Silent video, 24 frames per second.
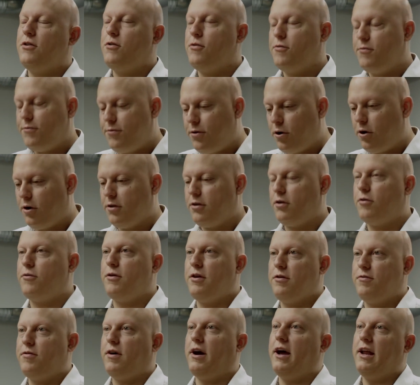further
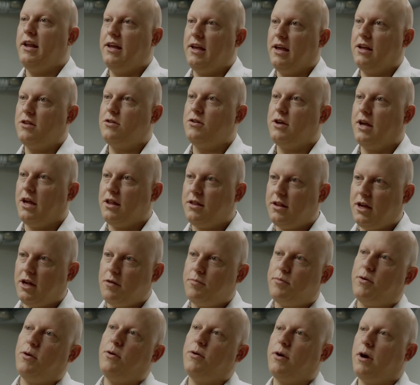refining it to get
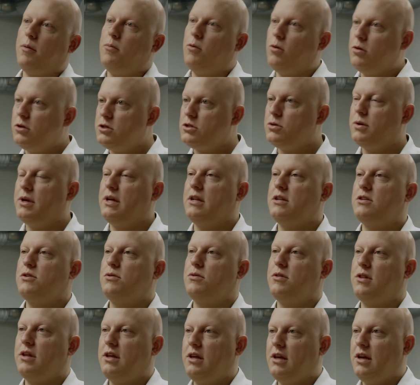that program also
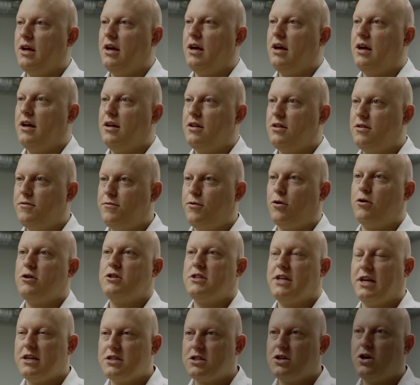into the
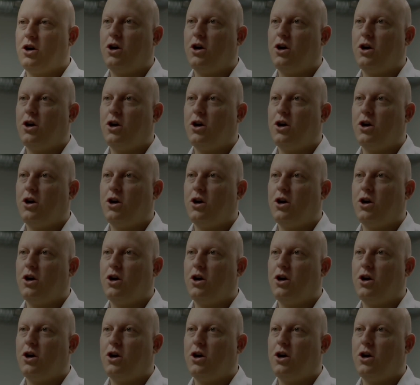first test